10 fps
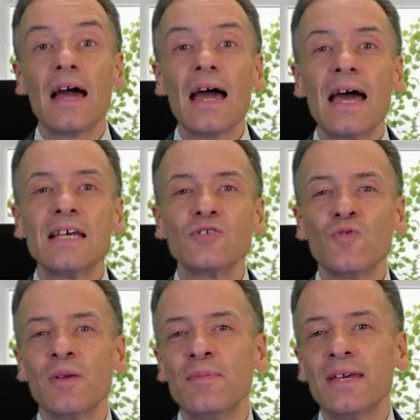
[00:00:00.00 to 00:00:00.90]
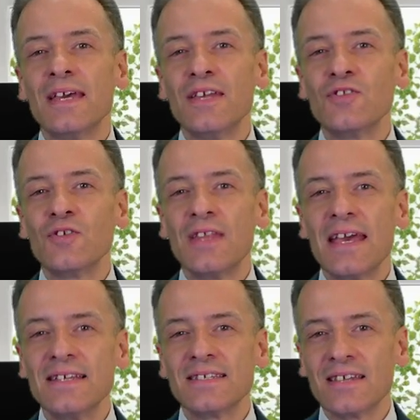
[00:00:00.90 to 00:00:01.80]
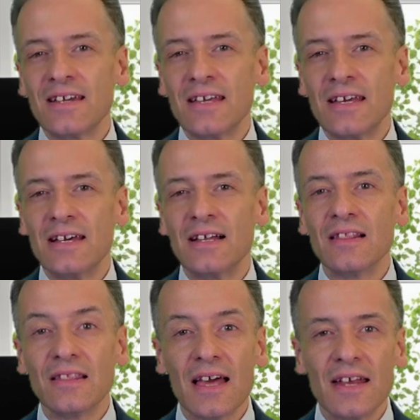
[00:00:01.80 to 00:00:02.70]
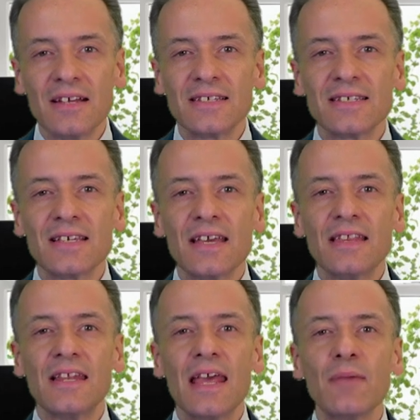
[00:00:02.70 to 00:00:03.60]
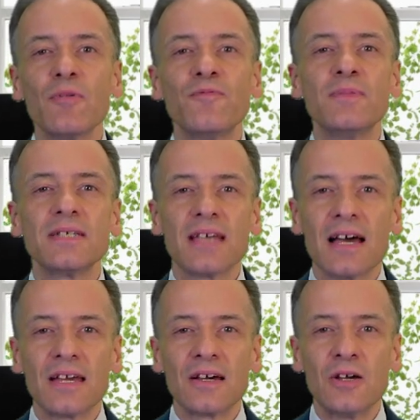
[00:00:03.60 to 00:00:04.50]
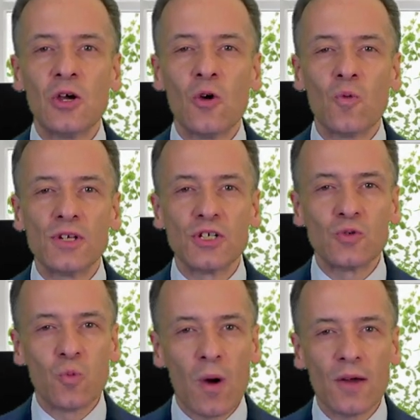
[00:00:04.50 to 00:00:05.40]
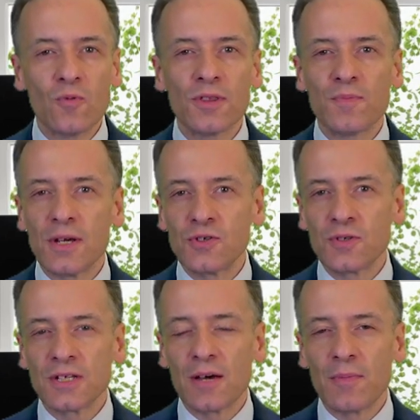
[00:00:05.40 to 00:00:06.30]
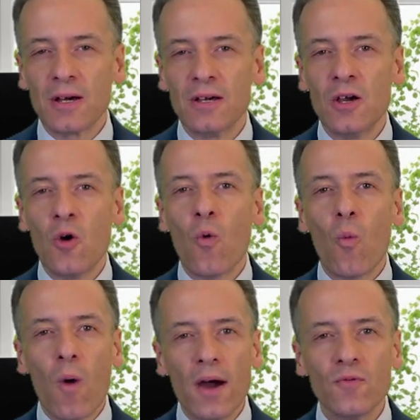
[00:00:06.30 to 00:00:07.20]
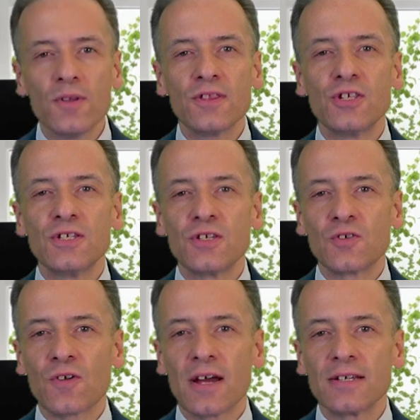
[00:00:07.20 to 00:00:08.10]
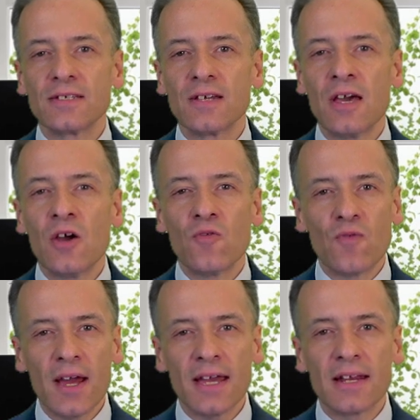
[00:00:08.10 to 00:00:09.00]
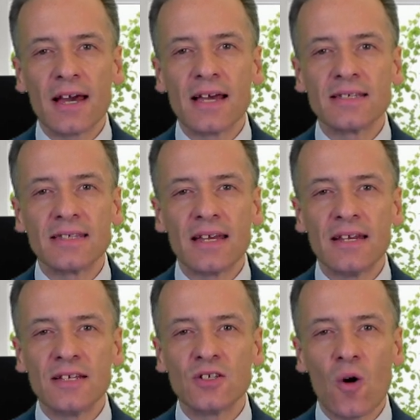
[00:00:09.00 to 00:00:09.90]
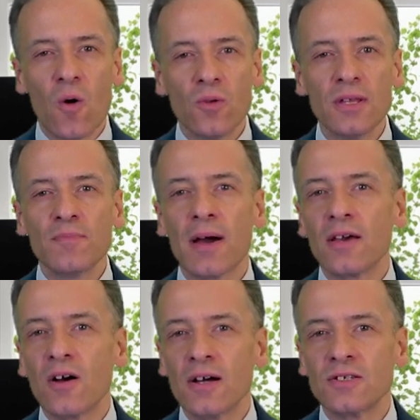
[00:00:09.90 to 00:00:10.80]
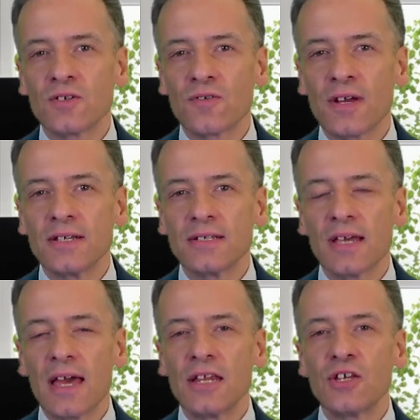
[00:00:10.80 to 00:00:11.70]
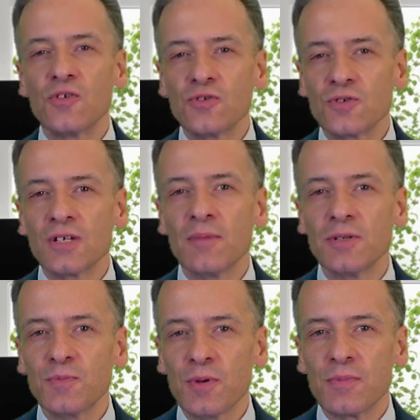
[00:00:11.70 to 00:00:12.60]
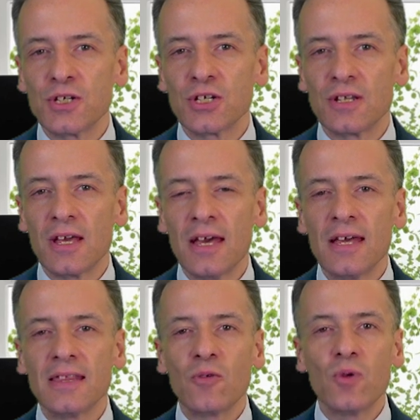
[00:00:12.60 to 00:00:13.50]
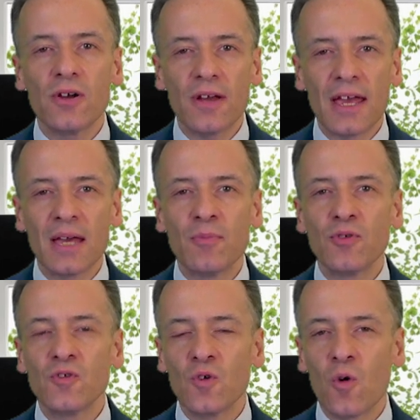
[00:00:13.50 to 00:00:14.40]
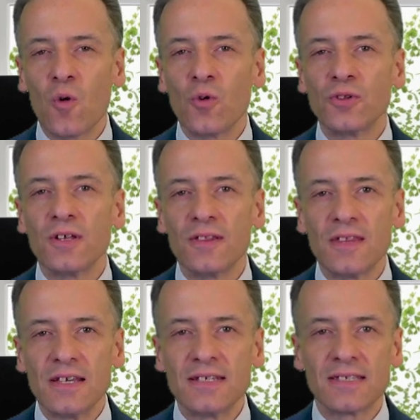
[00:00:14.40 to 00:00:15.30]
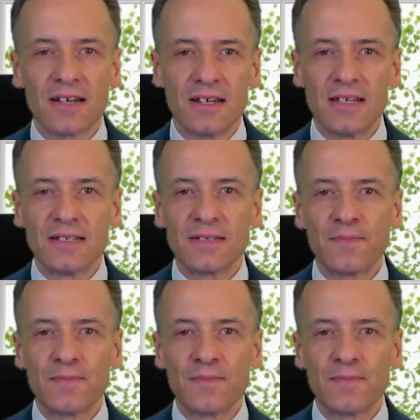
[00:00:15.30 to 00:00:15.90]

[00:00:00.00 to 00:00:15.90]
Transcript: As we begin today's study, let us, in the name of Messiah, which is one with Meishu-sama, one with Jesus Christ, recognize that it is only by God's grace and Kyoshu-sama's permission that we are able to hold these studies.